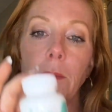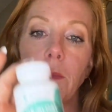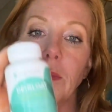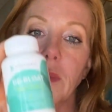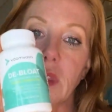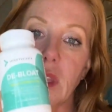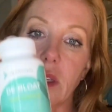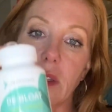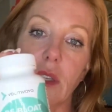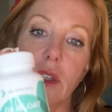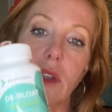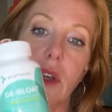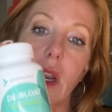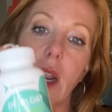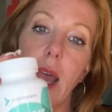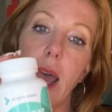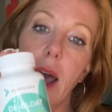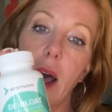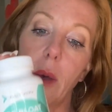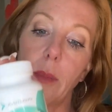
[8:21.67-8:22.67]
this is
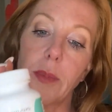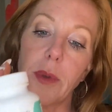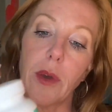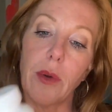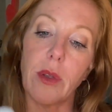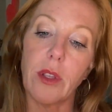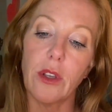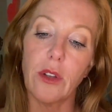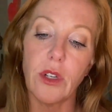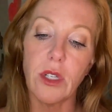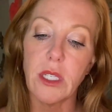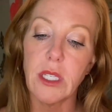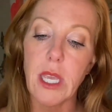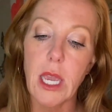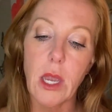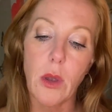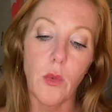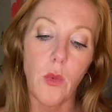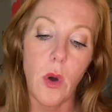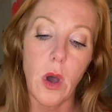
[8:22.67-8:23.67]
gonna help you. And you just
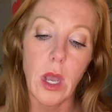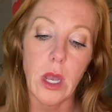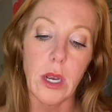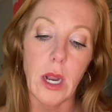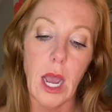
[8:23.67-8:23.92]
take one.